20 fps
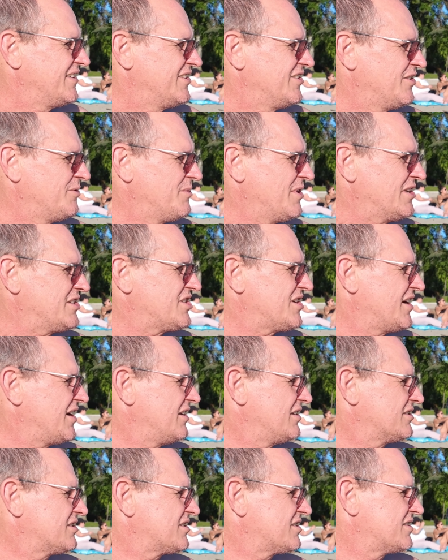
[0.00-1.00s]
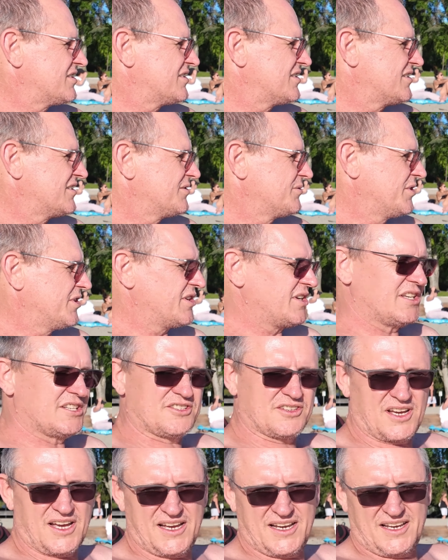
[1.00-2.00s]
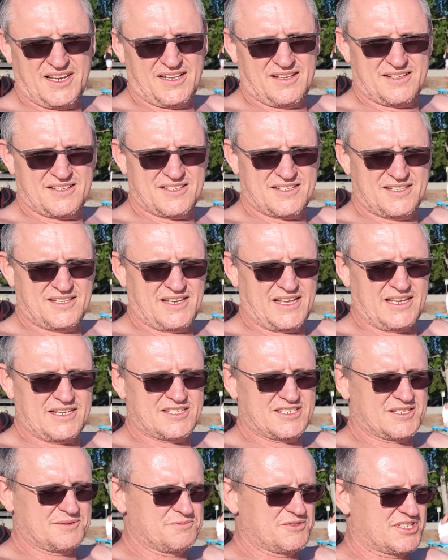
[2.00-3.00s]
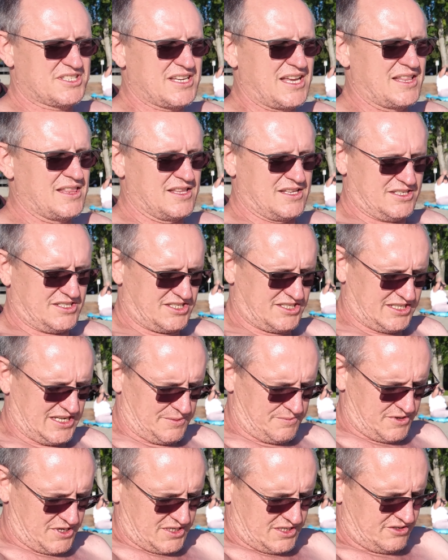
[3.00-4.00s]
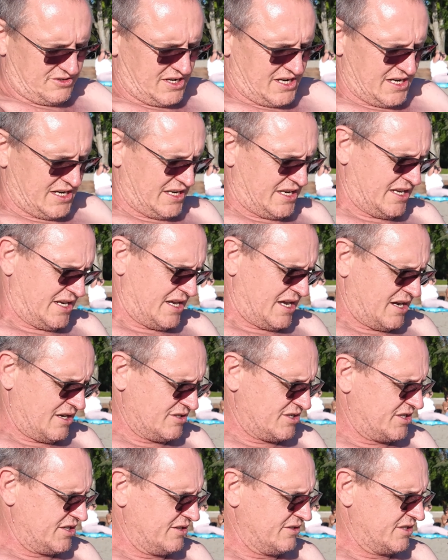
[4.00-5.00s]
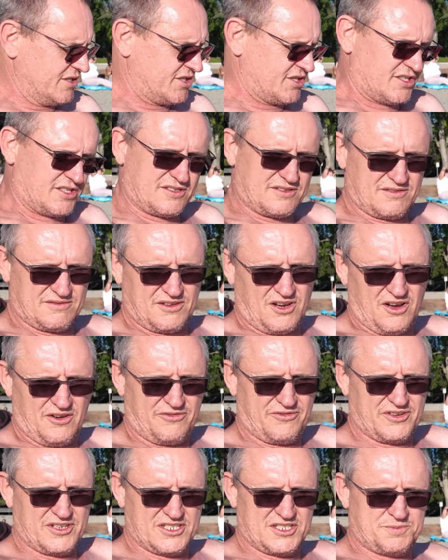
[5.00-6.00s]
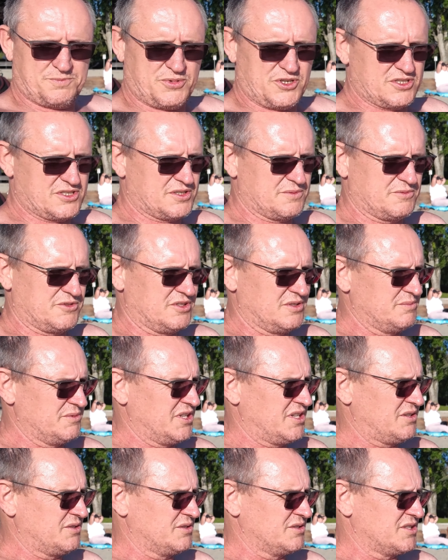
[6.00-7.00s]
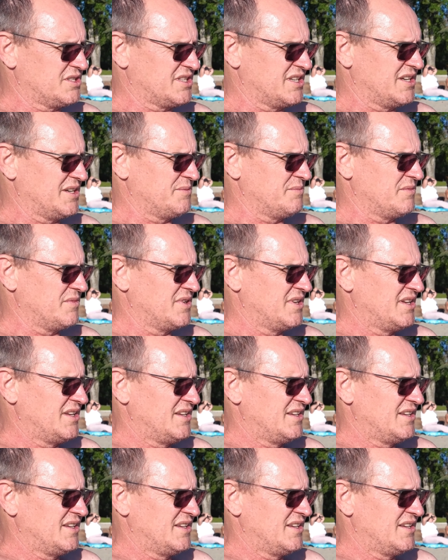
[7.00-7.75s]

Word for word: not much else. We're going to try and get some sun this summer. Try and get out here as often as possible because um,